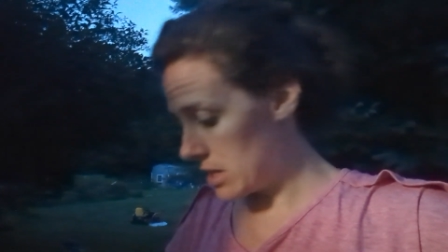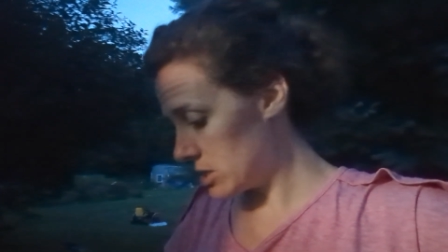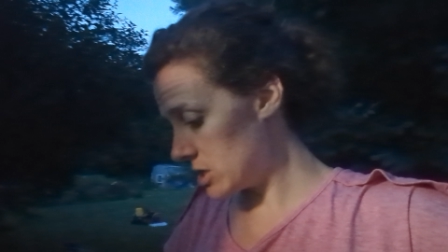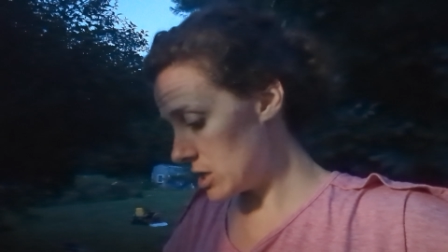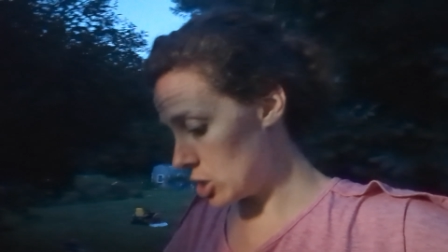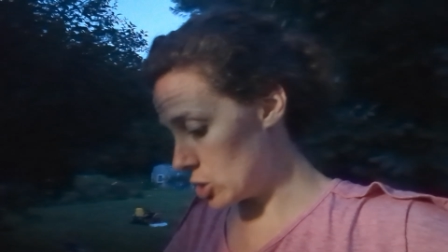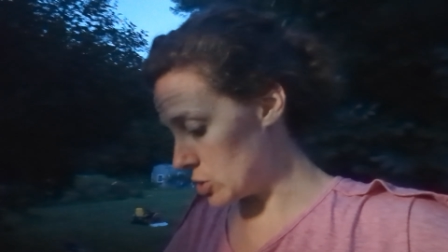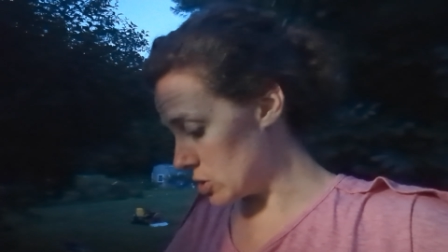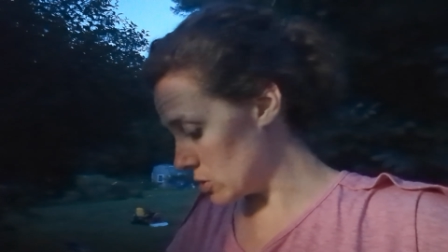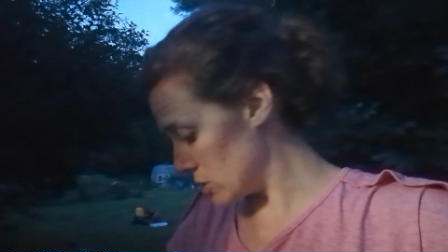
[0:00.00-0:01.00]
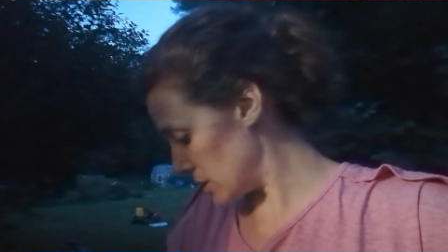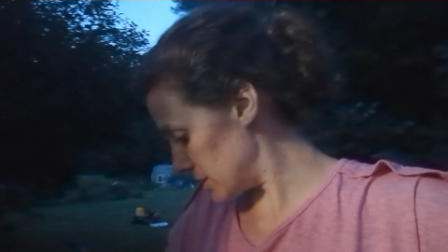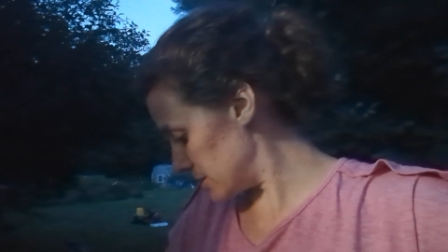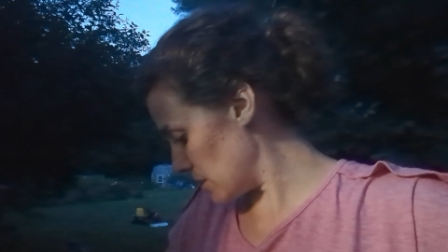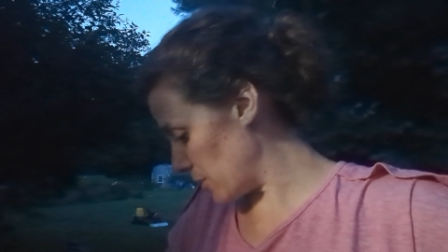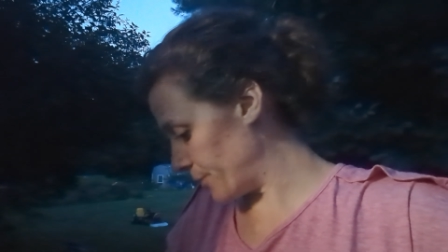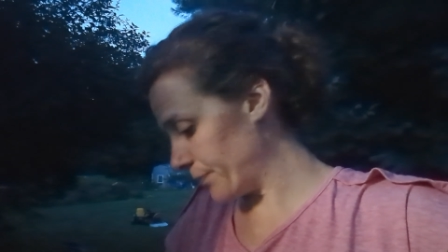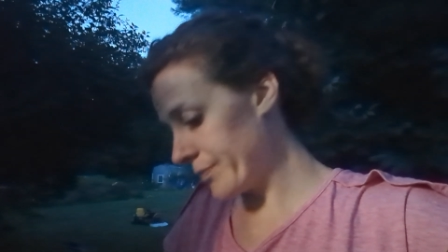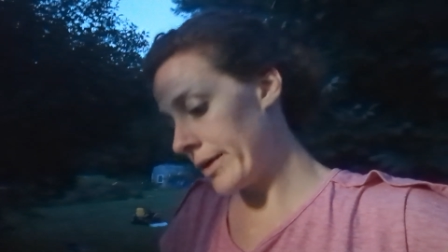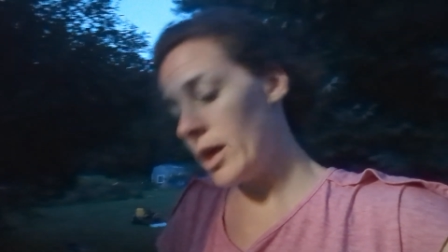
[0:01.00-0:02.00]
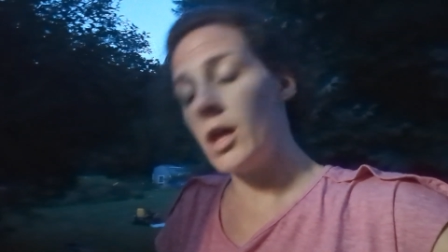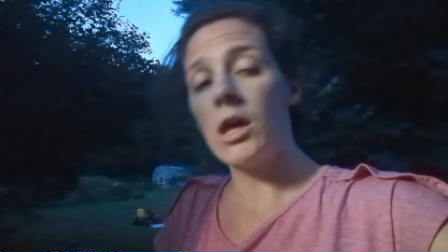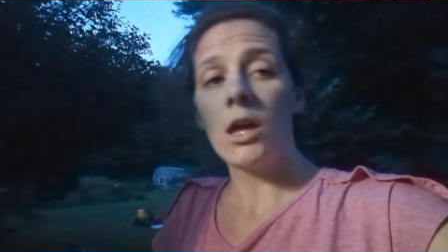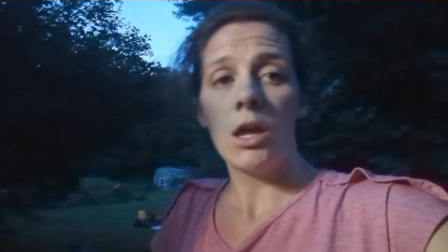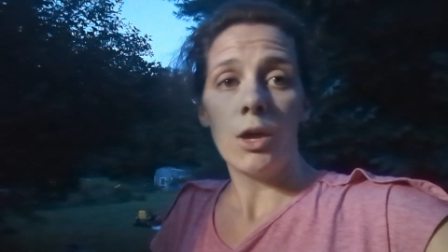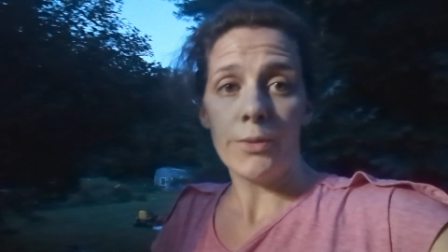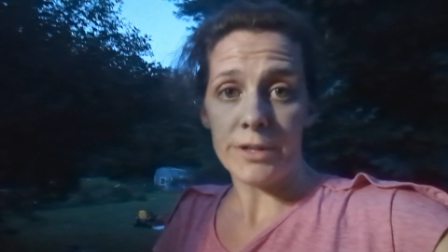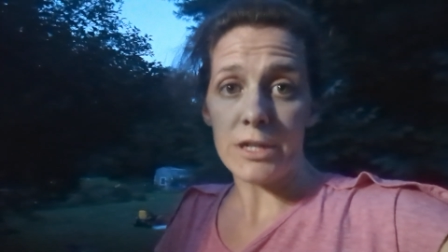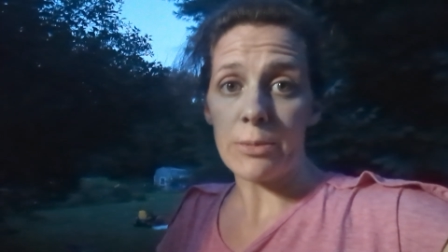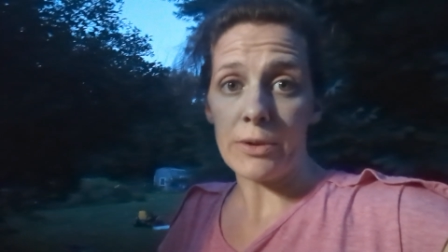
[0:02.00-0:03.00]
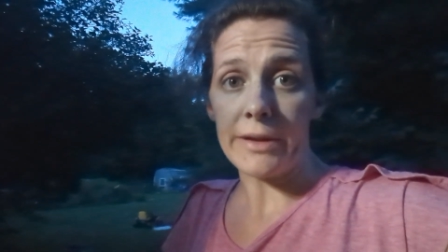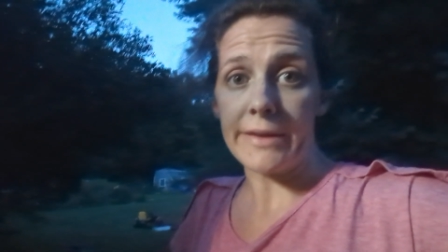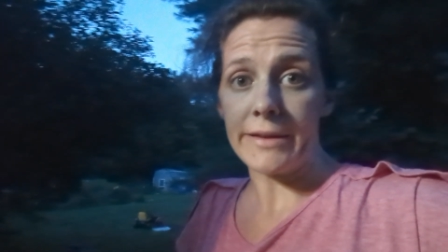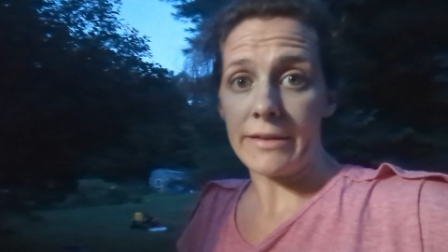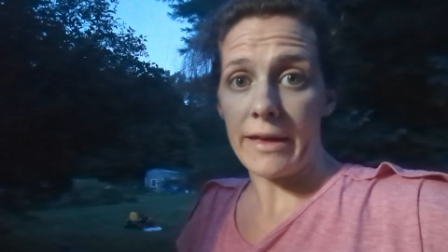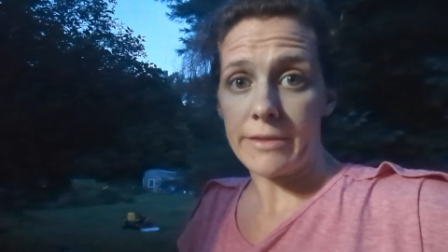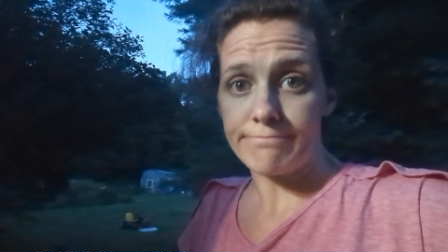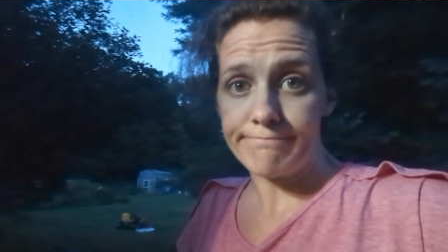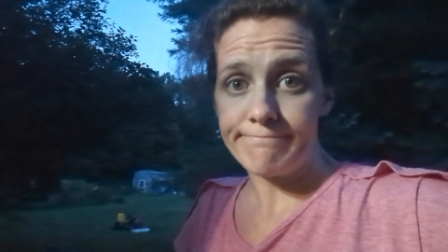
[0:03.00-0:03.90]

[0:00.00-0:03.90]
She's not doing so good, so we're just gonna put an end to that.